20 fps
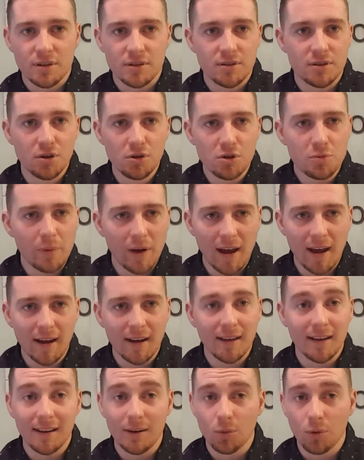
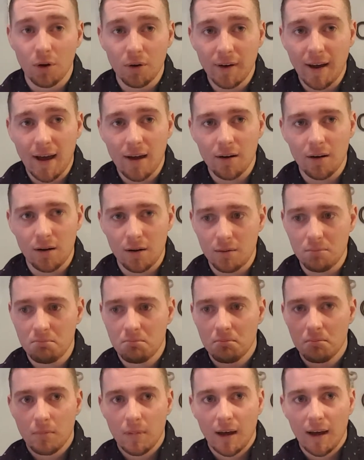douchebag and he rolled out on them,
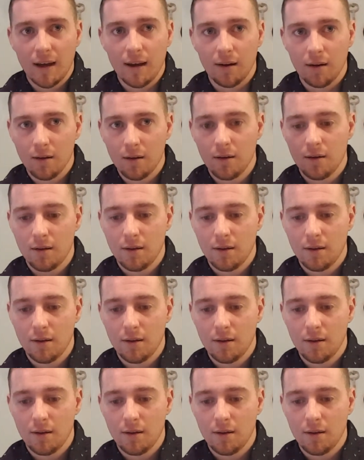hey,